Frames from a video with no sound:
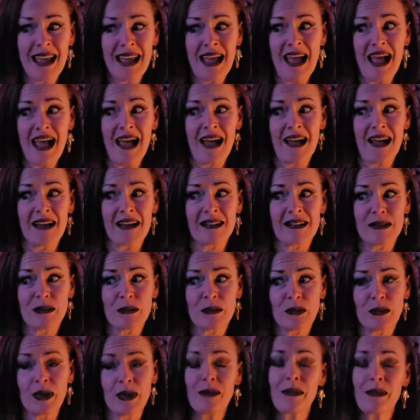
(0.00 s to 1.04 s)
Yeah. And
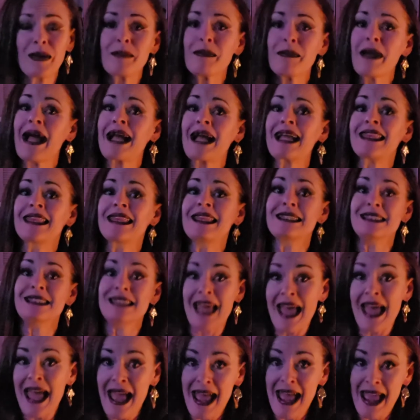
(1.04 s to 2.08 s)
it we was, went back in the
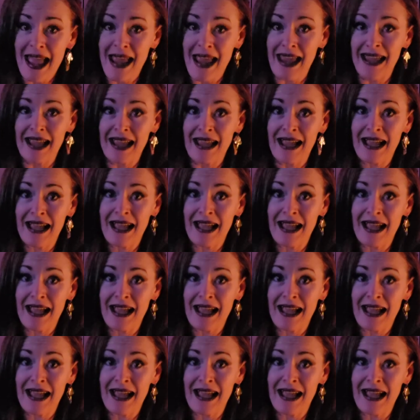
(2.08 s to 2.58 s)
day.